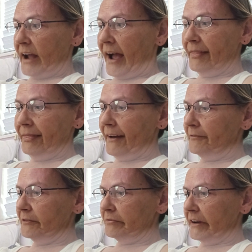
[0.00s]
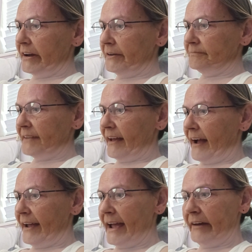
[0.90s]
I love the freedom.
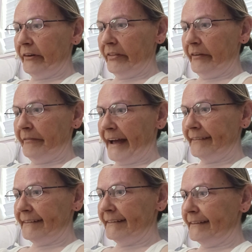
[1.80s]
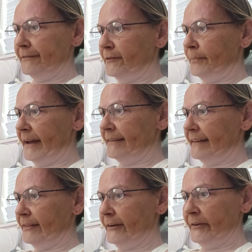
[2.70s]
I entered the vastness of space
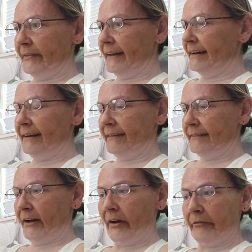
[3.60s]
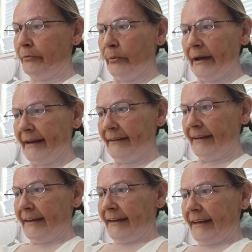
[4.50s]
and learned that it is not a void.
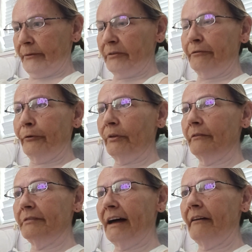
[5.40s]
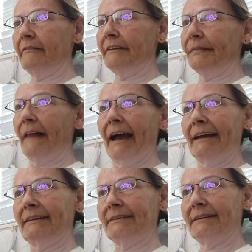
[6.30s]
It was full of love and
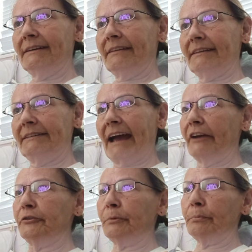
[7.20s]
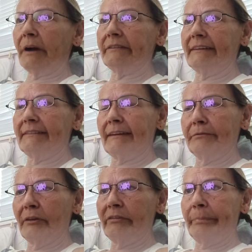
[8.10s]
light, the tangible presence
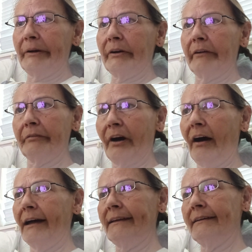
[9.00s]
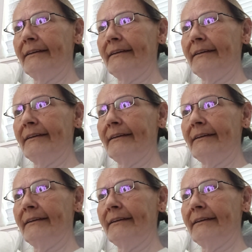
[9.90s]
of the Spirit of God.